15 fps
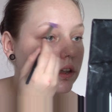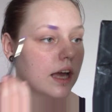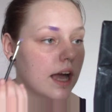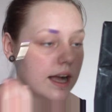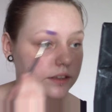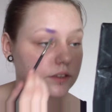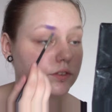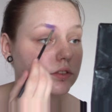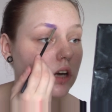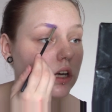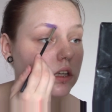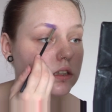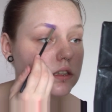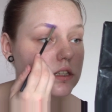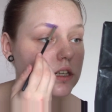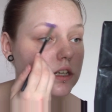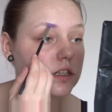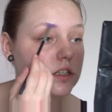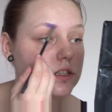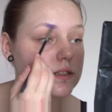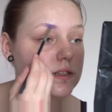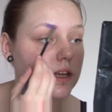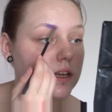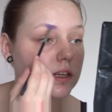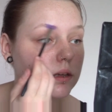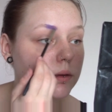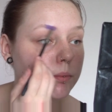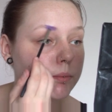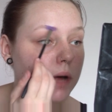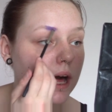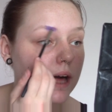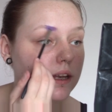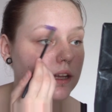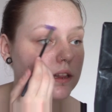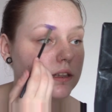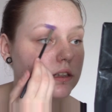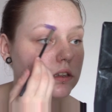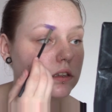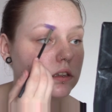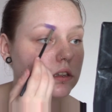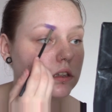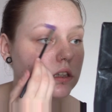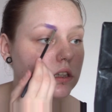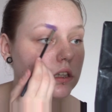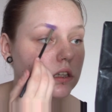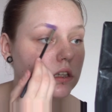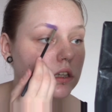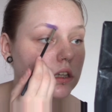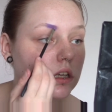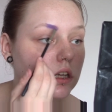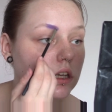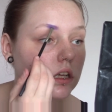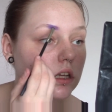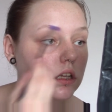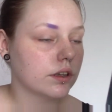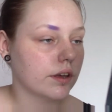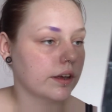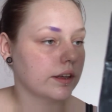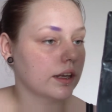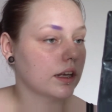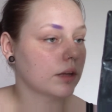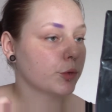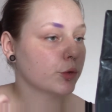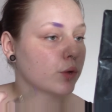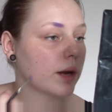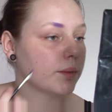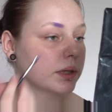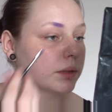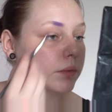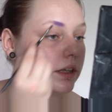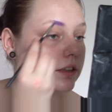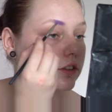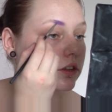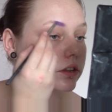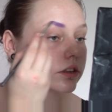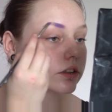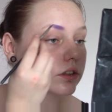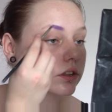At the front, I just like pat a little. And then I'm grabbing my darker